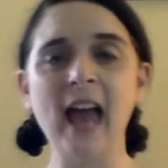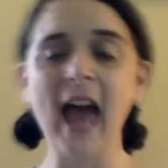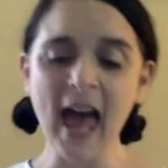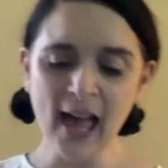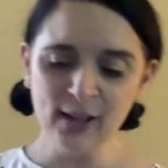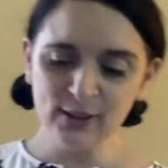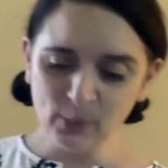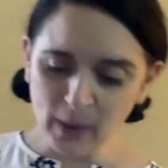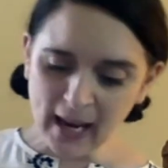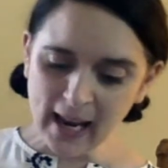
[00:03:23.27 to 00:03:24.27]
as
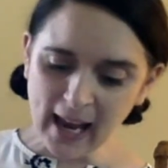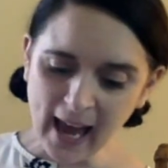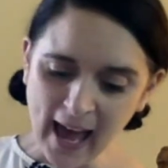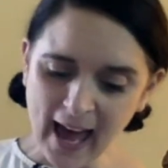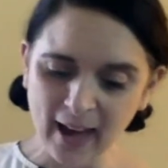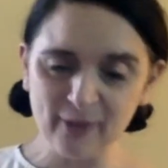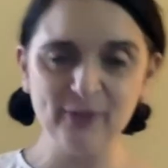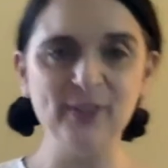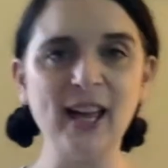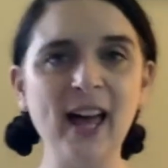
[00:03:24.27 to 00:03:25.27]
we have
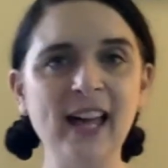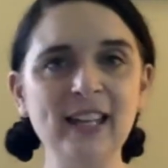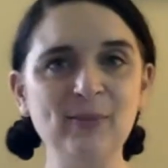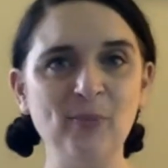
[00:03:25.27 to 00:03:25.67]
done